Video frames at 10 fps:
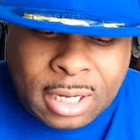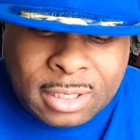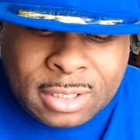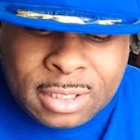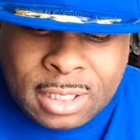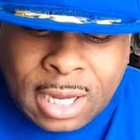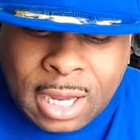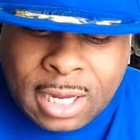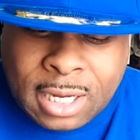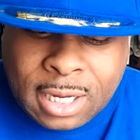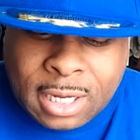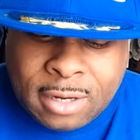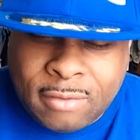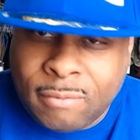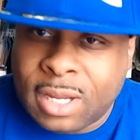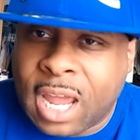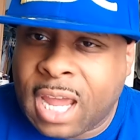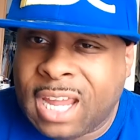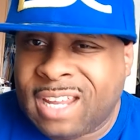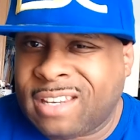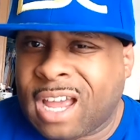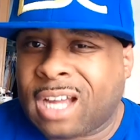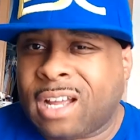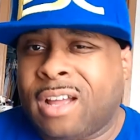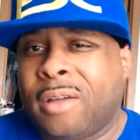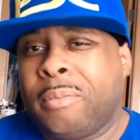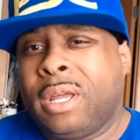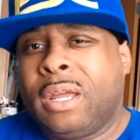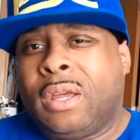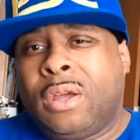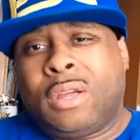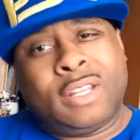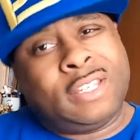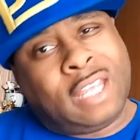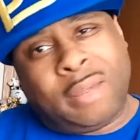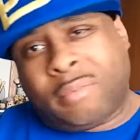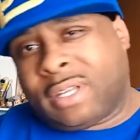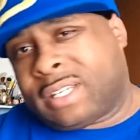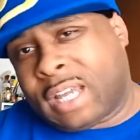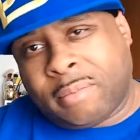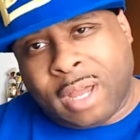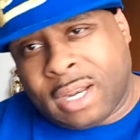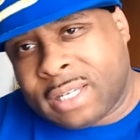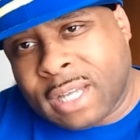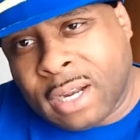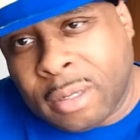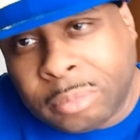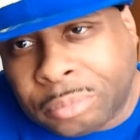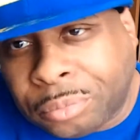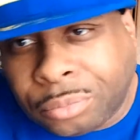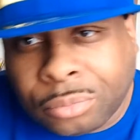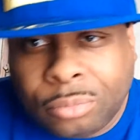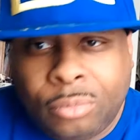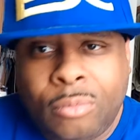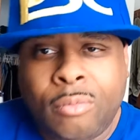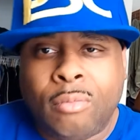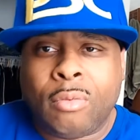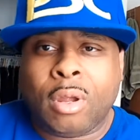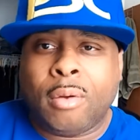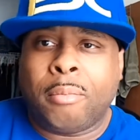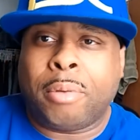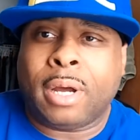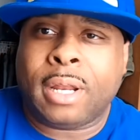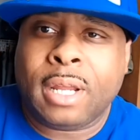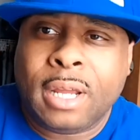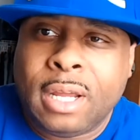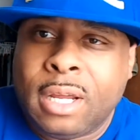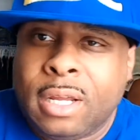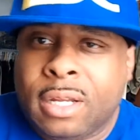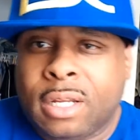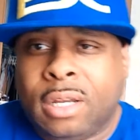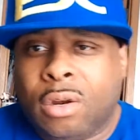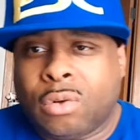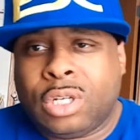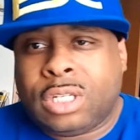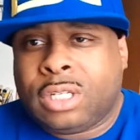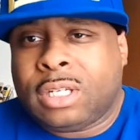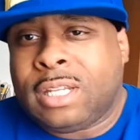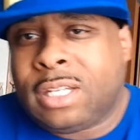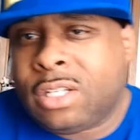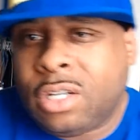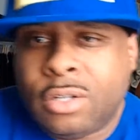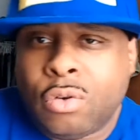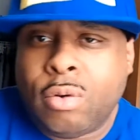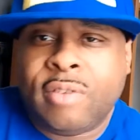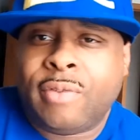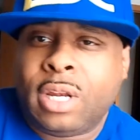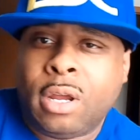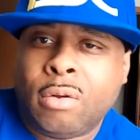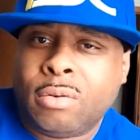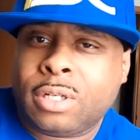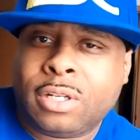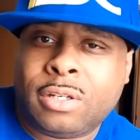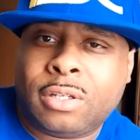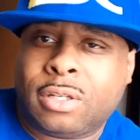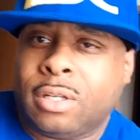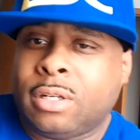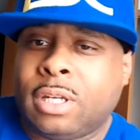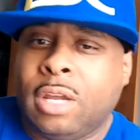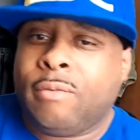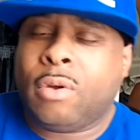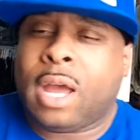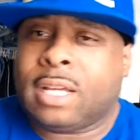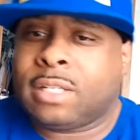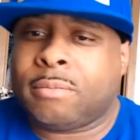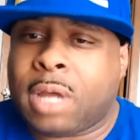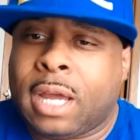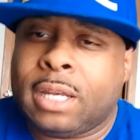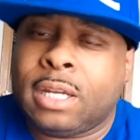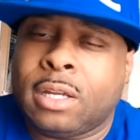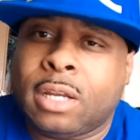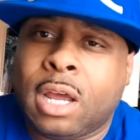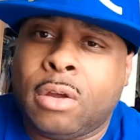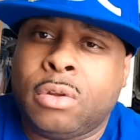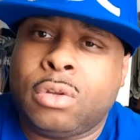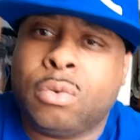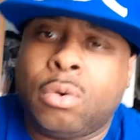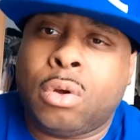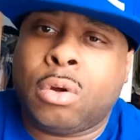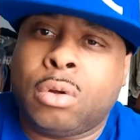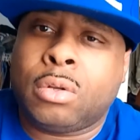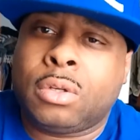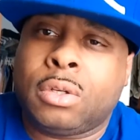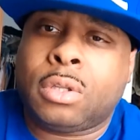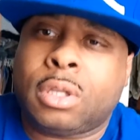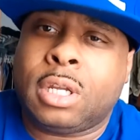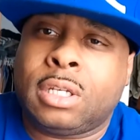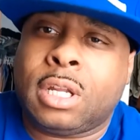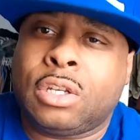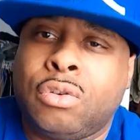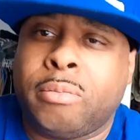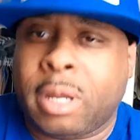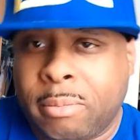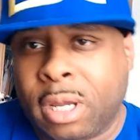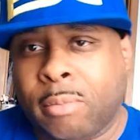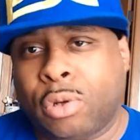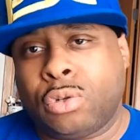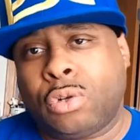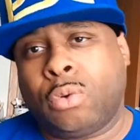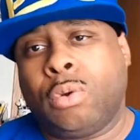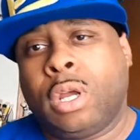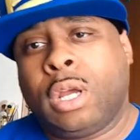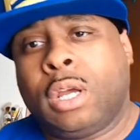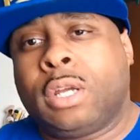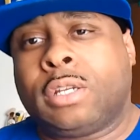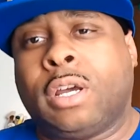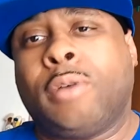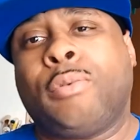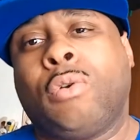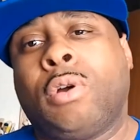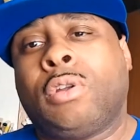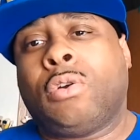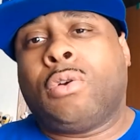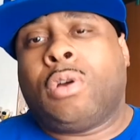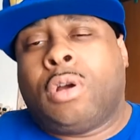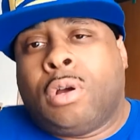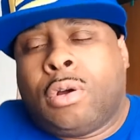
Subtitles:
That's Canva.com. Same kind of setup, but just this is just a quick video to give you guys some idea on how you things that you may be able to do to help you on your